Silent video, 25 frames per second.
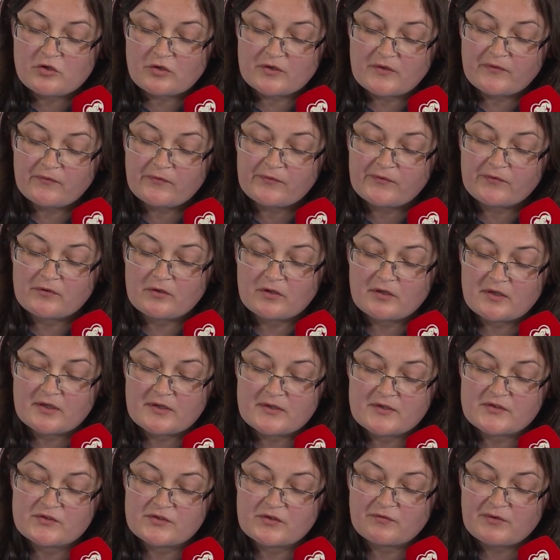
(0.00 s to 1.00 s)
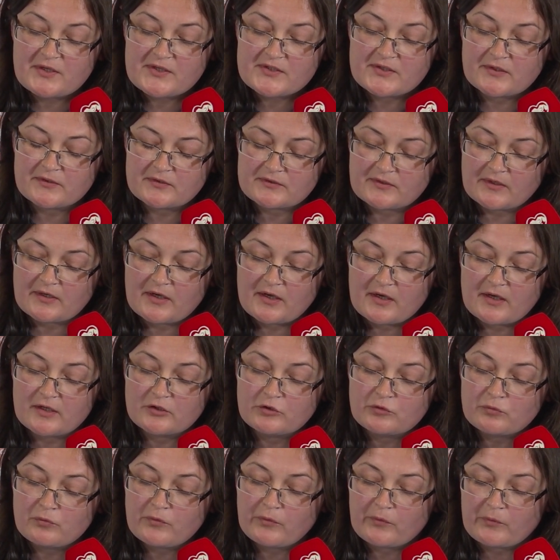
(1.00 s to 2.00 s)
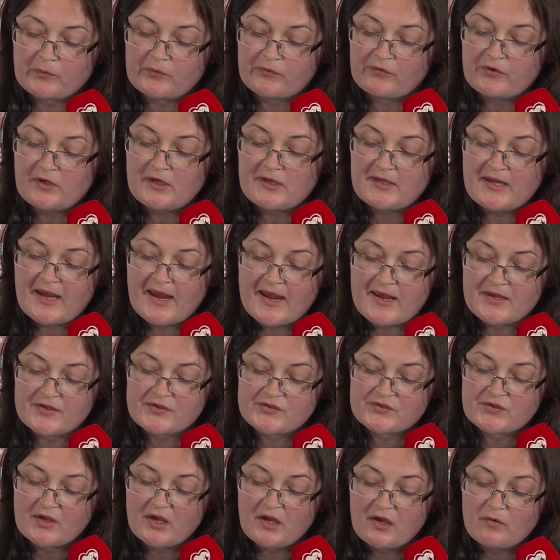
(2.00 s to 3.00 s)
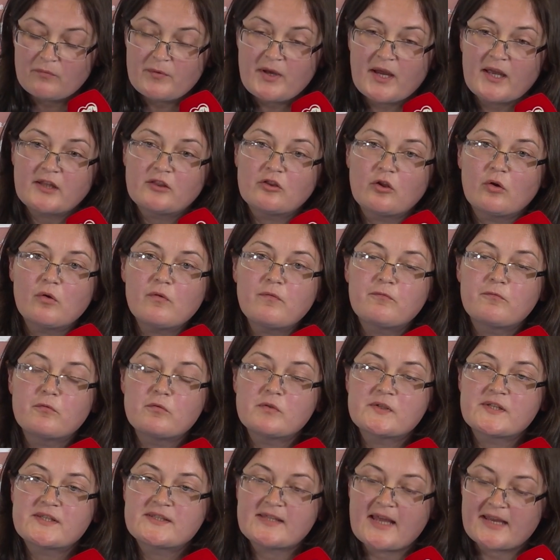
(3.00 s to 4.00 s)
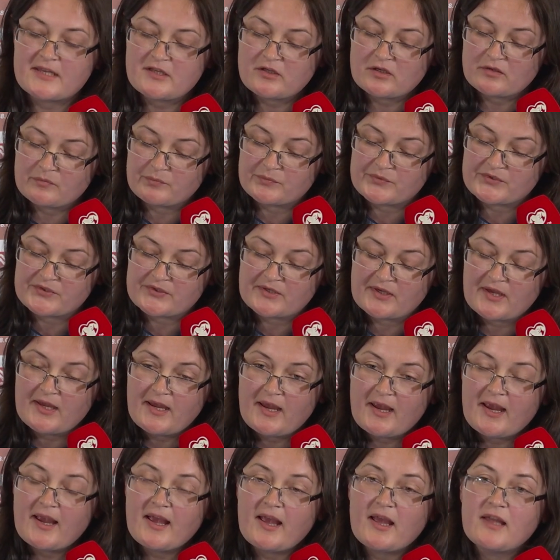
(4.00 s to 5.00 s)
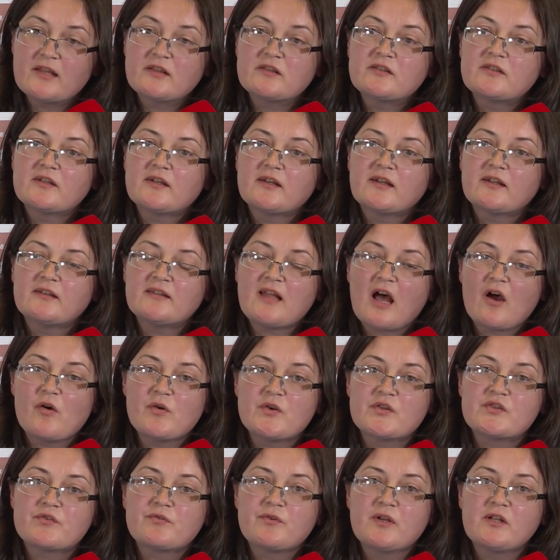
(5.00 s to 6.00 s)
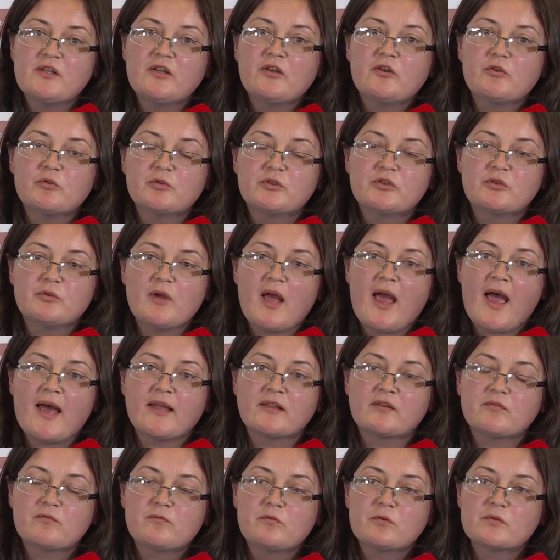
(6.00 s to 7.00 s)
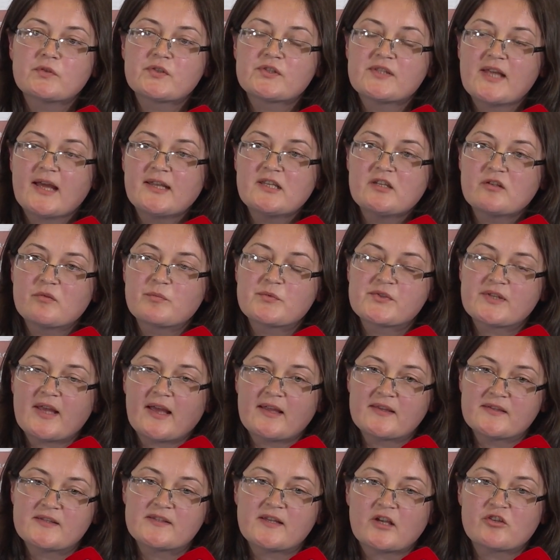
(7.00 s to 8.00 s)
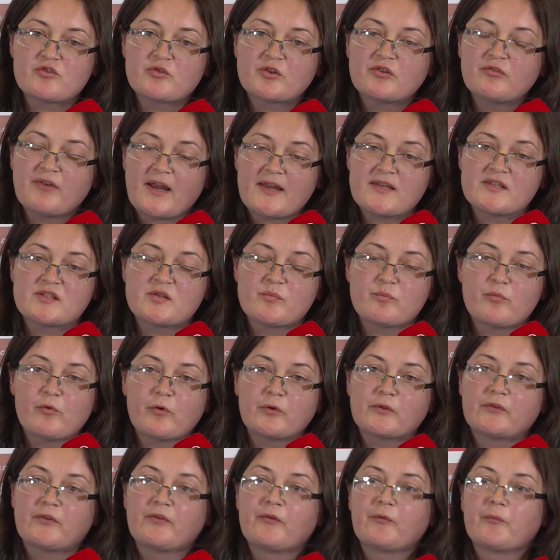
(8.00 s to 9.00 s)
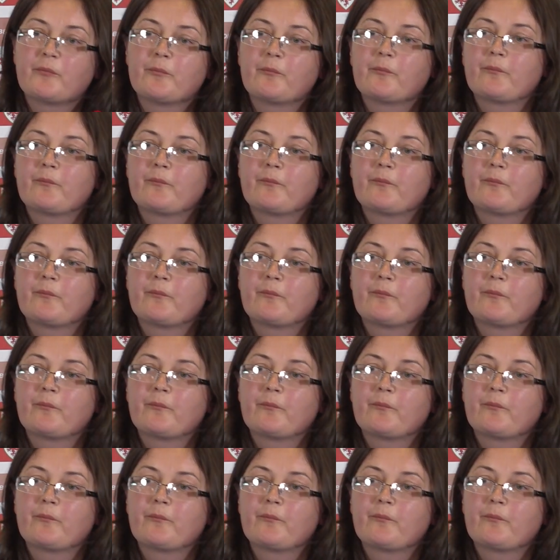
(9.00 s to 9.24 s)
During the recent 2-3 years, we had no full stadiums, and now it's really good to have full stadiums and such great support.